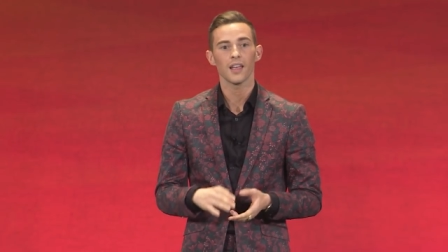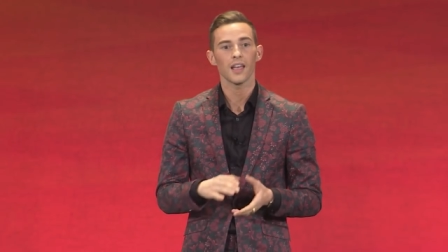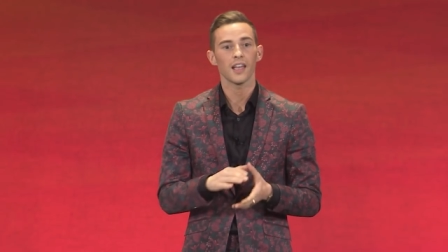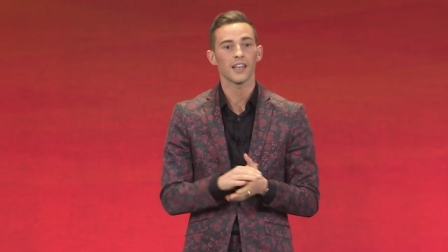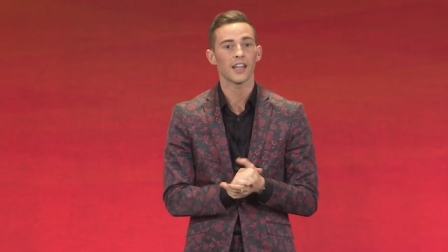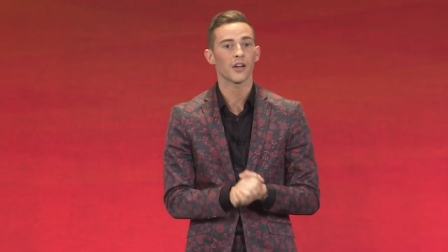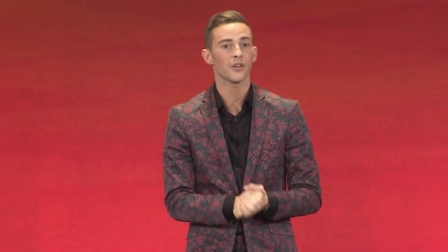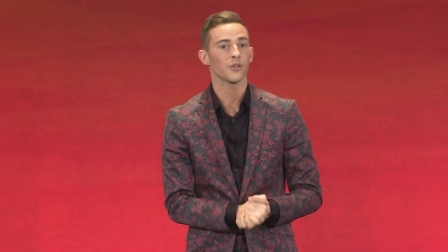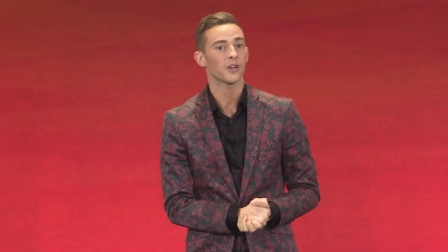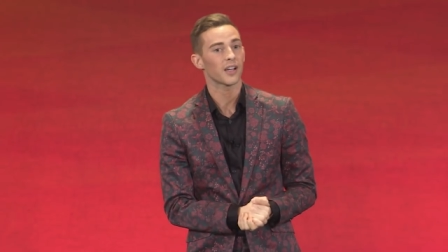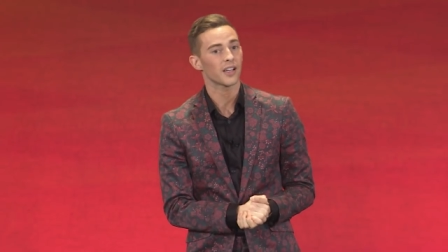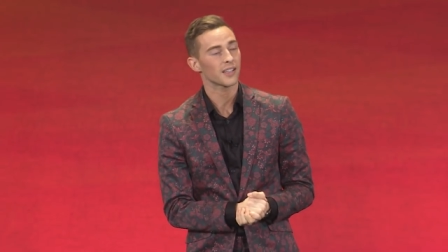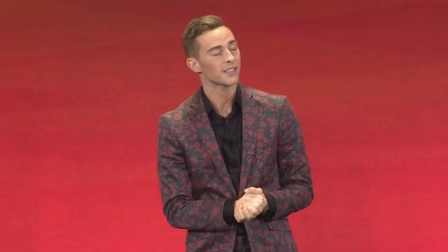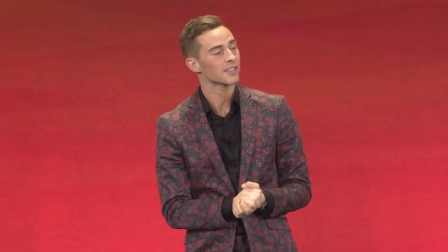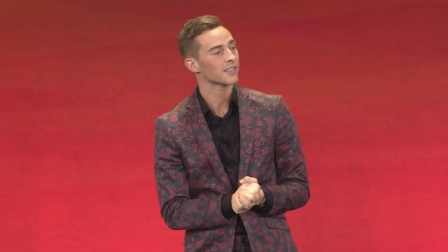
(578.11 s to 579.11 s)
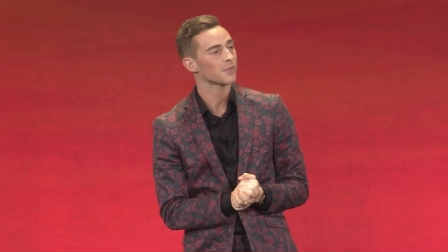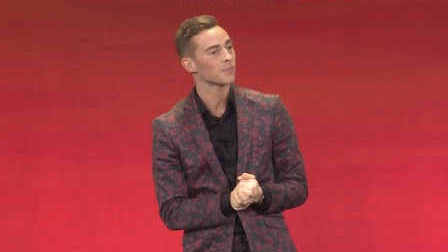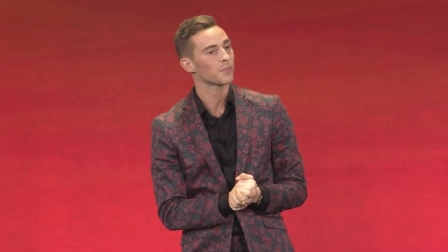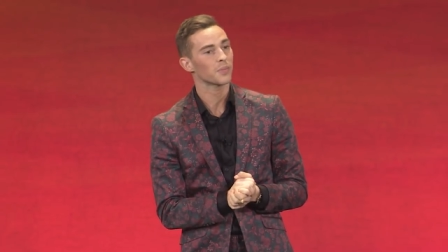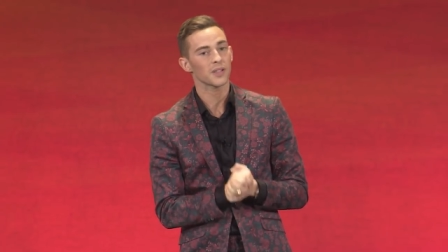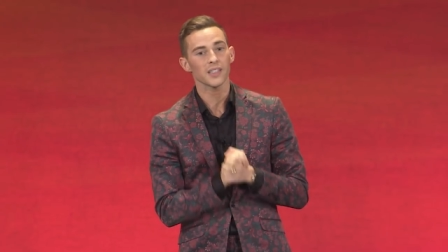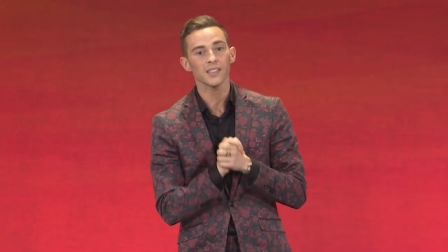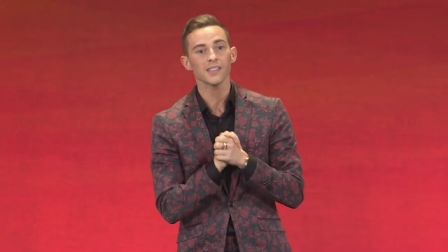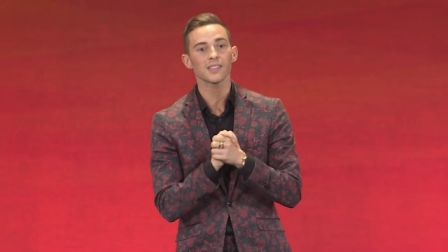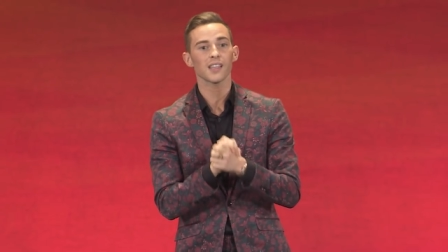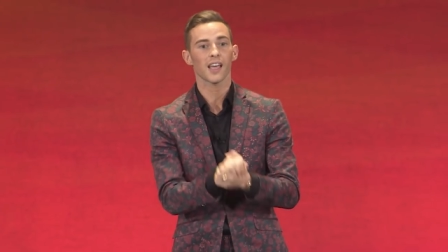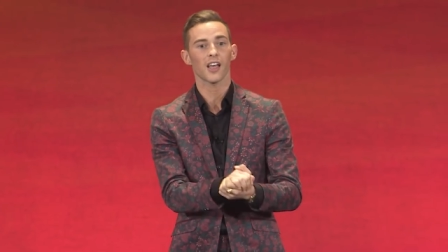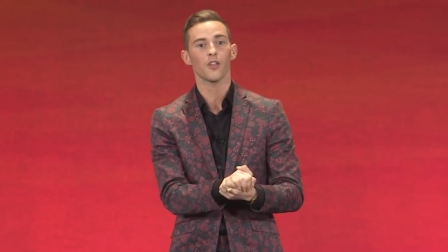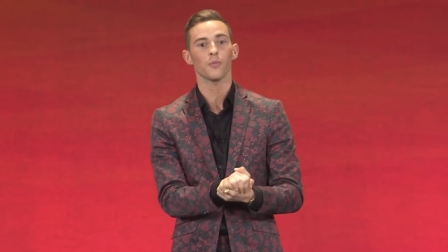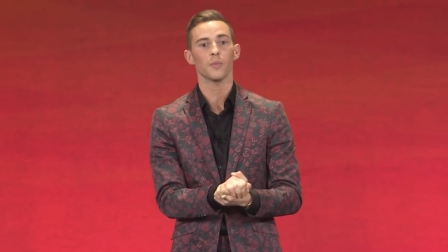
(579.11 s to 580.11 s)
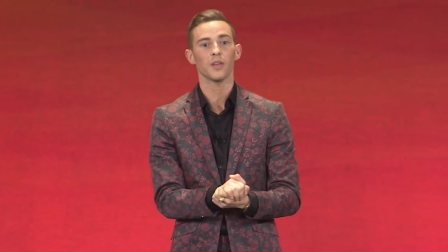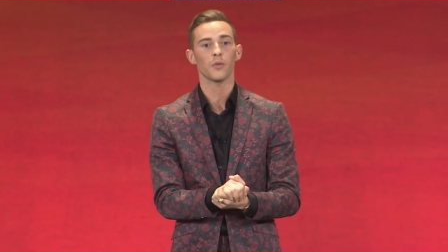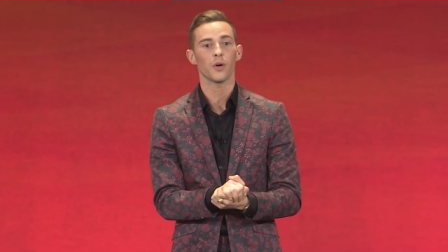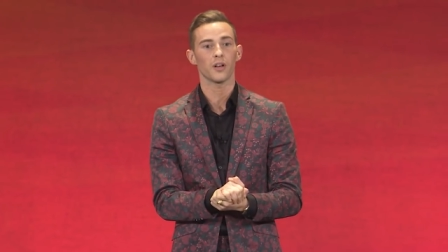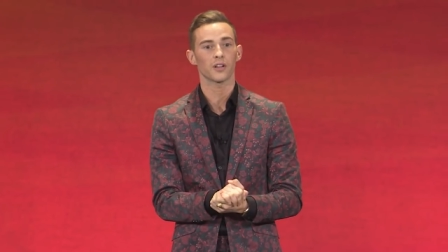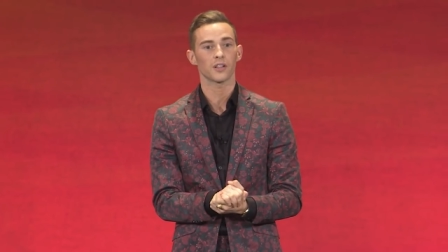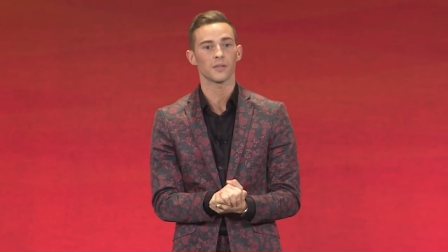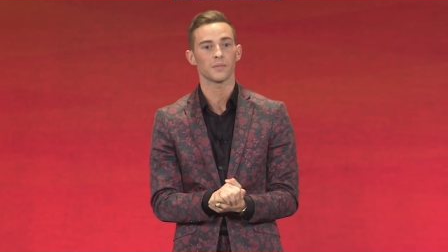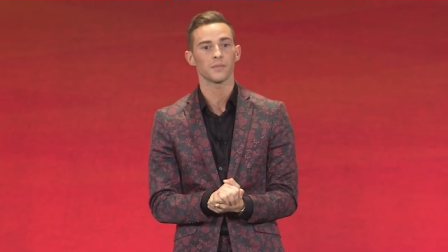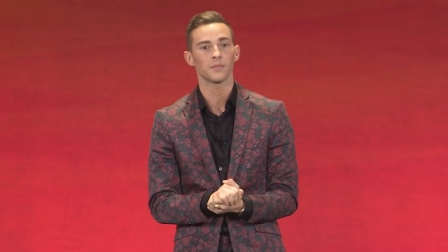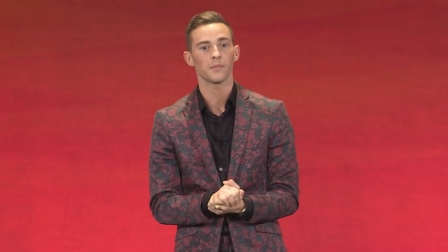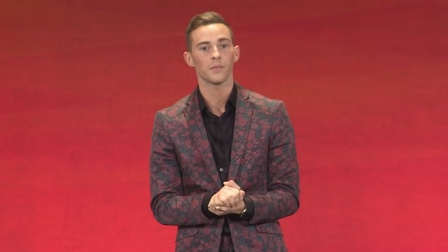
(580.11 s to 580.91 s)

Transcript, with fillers: And now, you guys, please help me welcome